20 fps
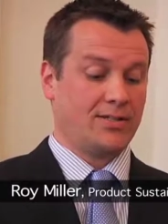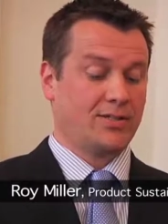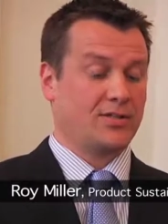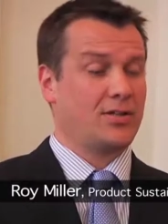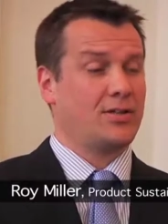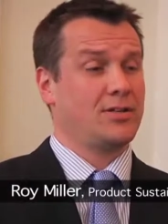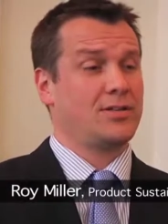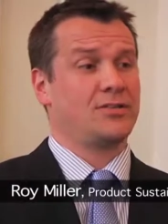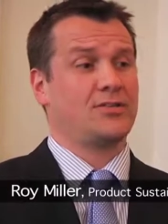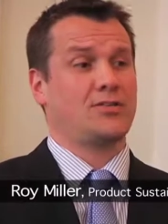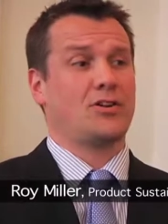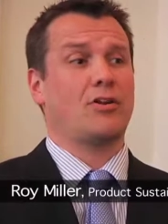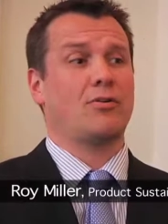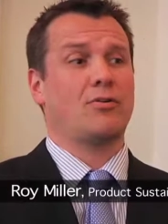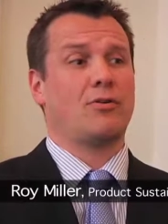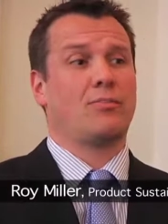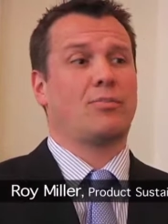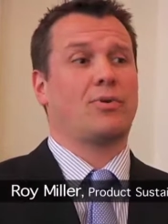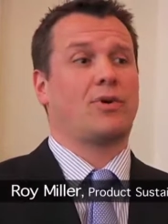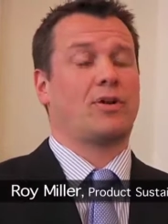sh is
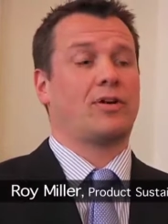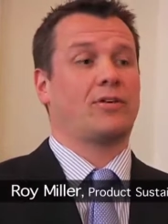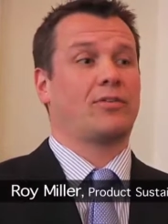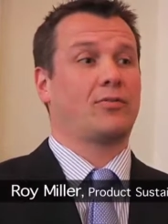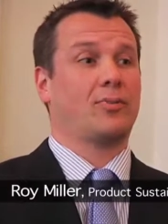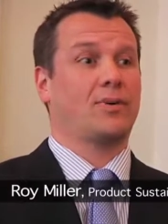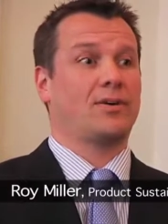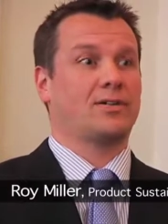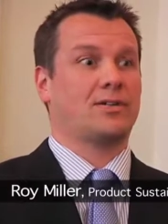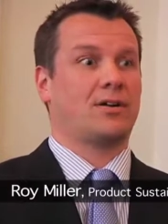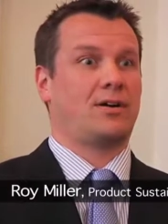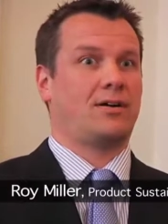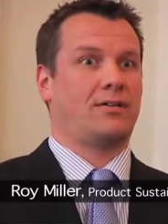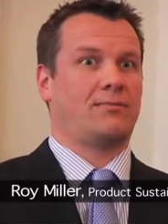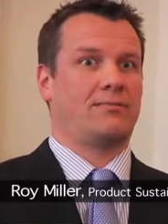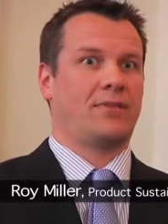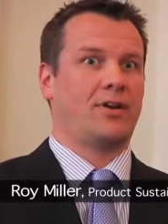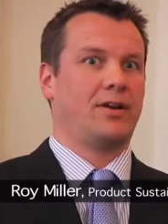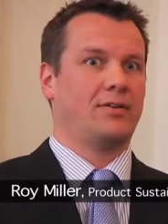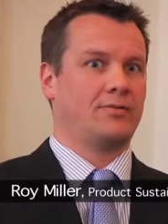showroom products, which are
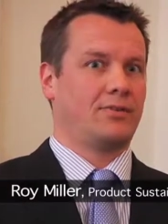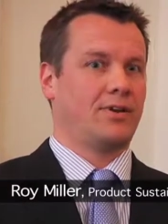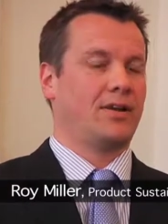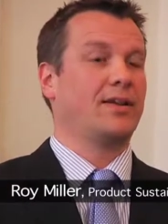you know,